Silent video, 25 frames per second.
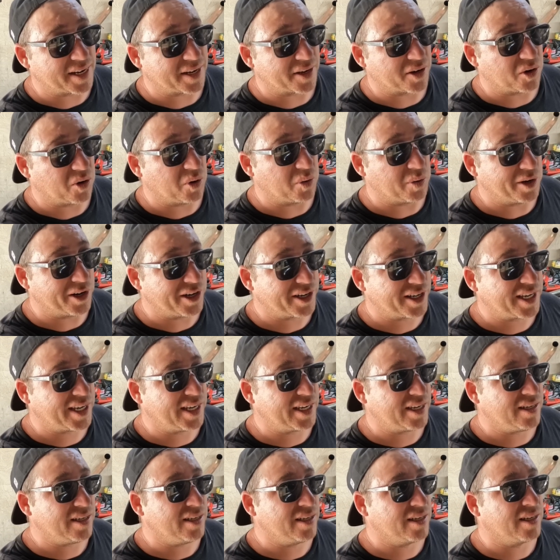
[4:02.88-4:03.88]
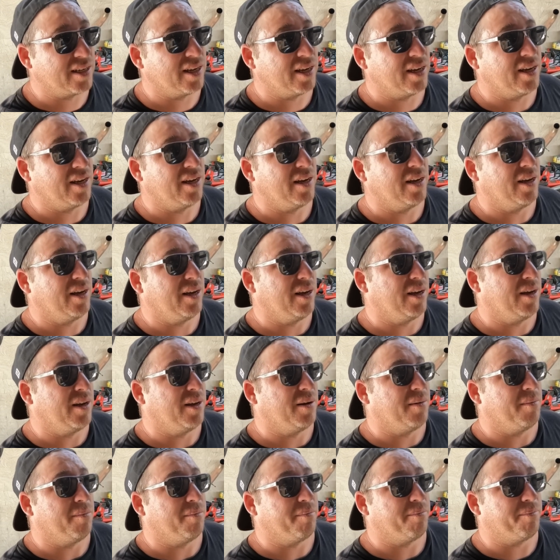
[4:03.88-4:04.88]
it all working.
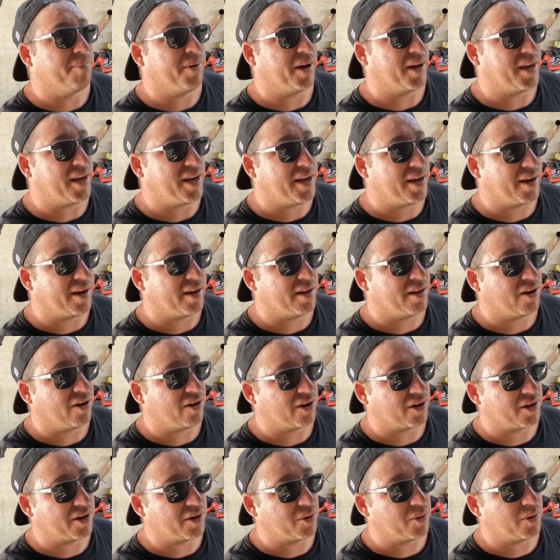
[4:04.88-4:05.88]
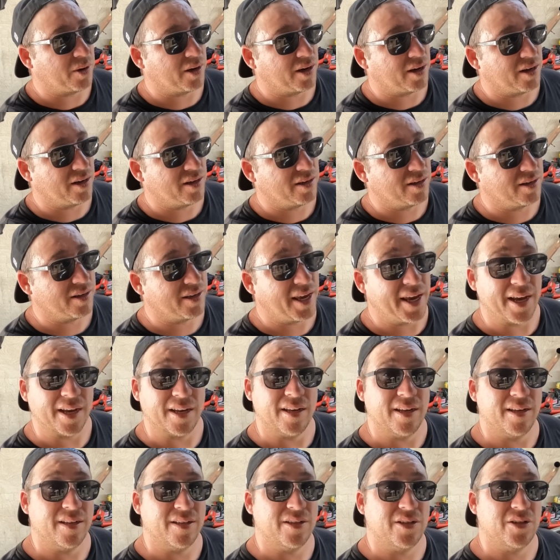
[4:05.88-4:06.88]
But yeah, I'm gonna
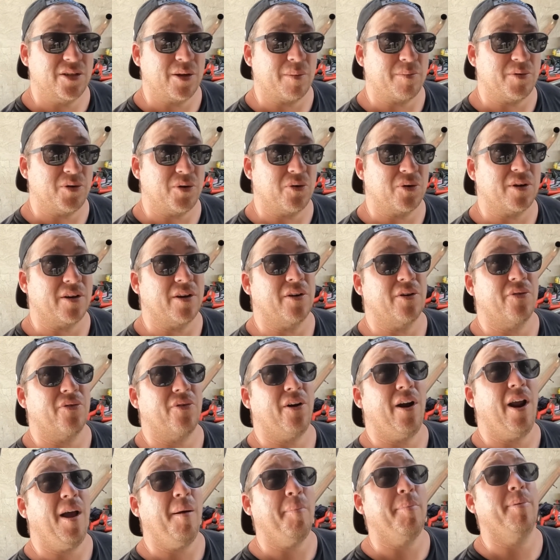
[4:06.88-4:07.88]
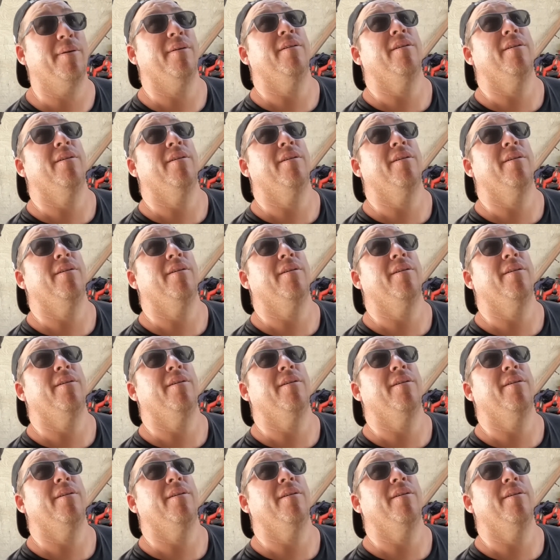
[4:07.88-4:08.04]
stop talking crap